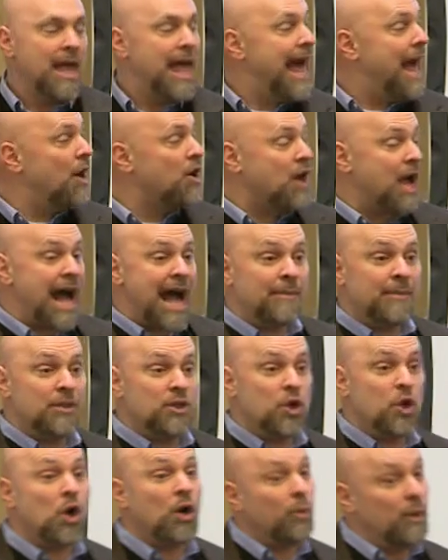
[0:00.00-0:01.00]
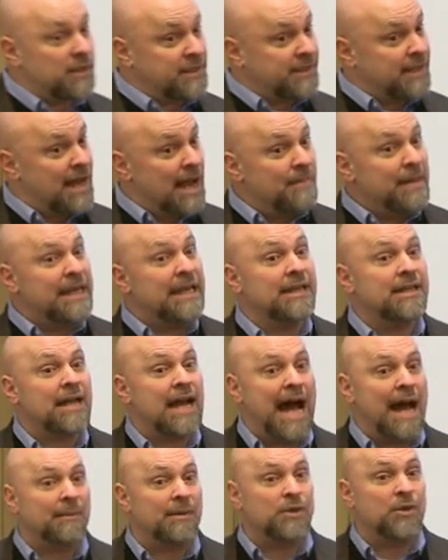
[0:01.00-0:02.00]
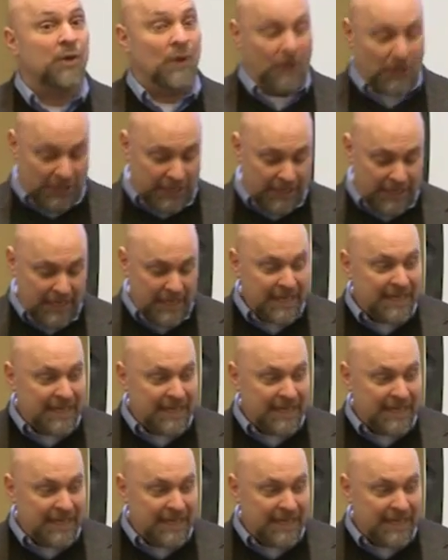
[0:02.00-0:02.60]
how Common Core, what's coming in Common Core,